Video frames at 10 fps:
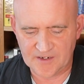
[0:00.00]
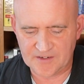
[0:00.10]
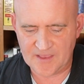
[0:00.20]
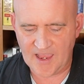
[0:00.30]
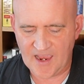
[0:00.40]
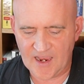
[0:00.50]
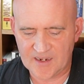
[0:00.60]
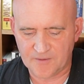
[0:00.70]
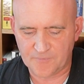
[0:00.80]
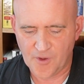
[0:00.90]
into the
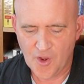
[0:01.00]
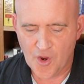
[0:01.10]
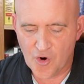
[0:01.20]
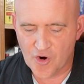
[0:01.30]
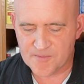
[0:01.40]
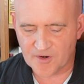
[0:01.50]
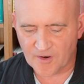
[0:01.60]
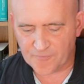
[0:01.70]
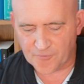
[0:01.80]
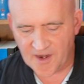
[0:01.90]
hand of whom
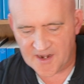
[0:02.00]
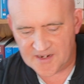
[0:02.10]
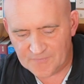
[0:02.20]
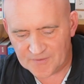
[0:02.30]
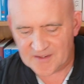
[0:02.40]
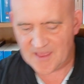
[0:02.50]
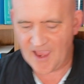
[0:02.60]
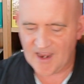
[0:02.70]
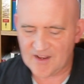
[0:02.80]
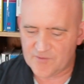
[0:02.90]
you're afraid, even into the
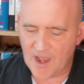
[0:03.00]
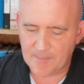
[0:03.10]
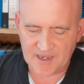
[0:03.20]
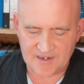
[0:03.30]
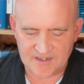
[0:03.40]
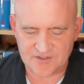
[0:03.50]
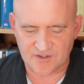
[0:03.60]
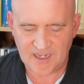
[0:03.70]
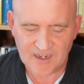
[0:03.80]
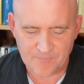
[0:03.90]
hand of
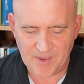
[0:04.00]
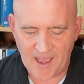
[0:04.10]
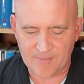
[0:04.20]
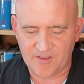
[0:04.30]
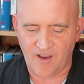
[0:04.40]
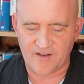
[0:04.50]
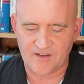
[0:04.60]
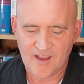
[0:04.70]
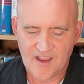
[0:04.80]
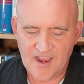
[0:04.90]
Nebuchadnezzar, king of Babylon,